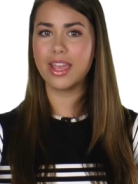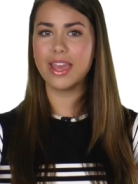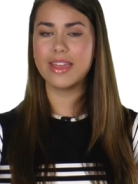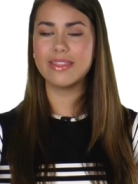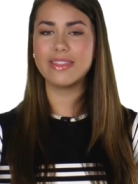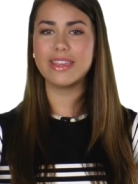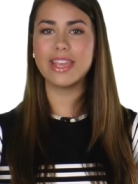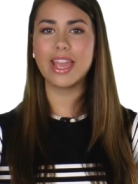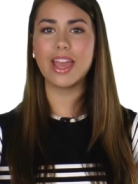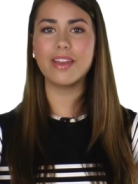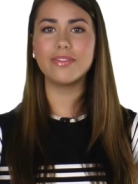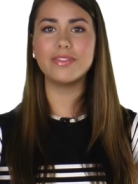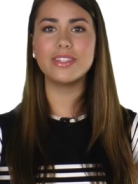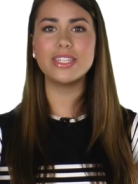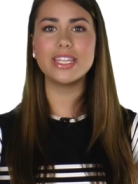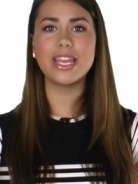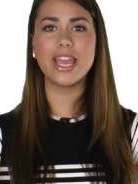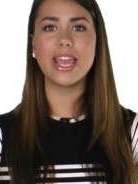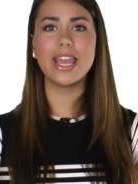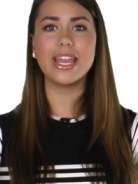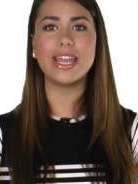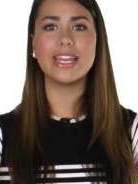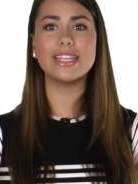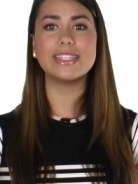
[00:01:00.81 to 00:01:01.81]
The F D
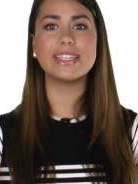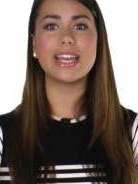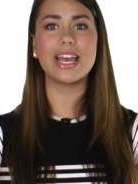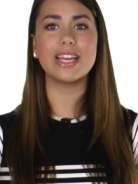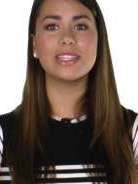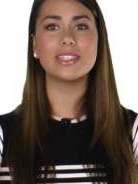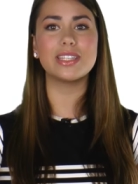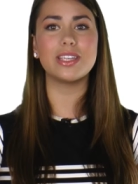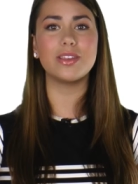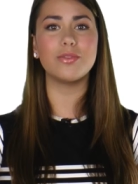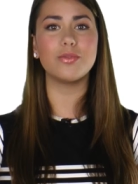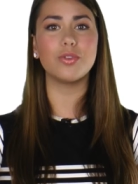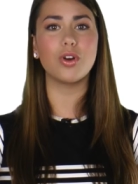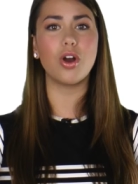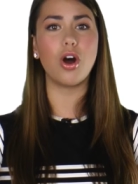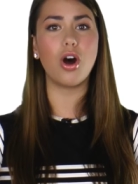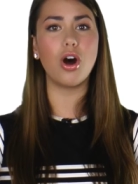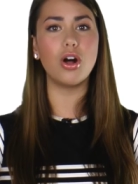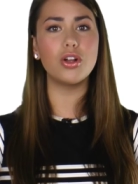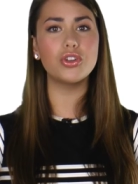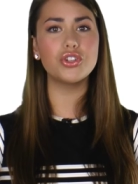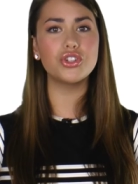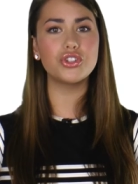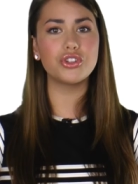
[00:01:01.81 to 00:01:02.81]
A is asking for
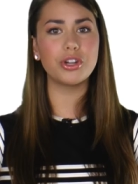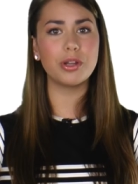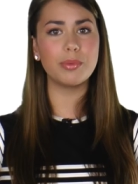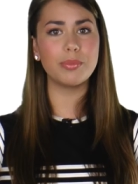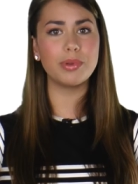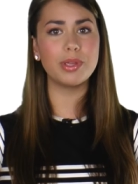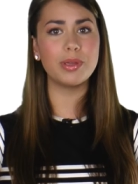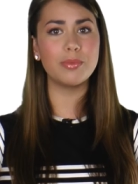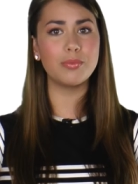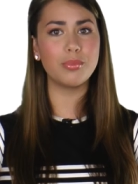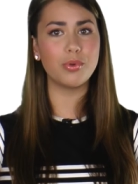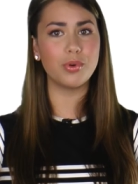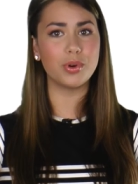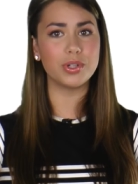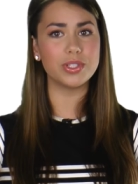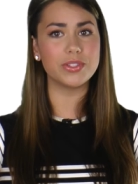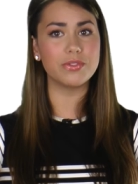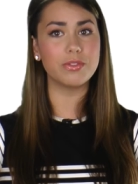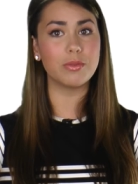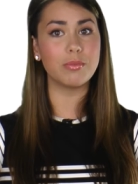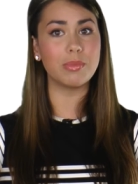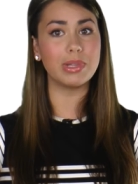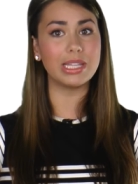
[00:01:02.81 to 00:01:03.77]
all shrimp imports from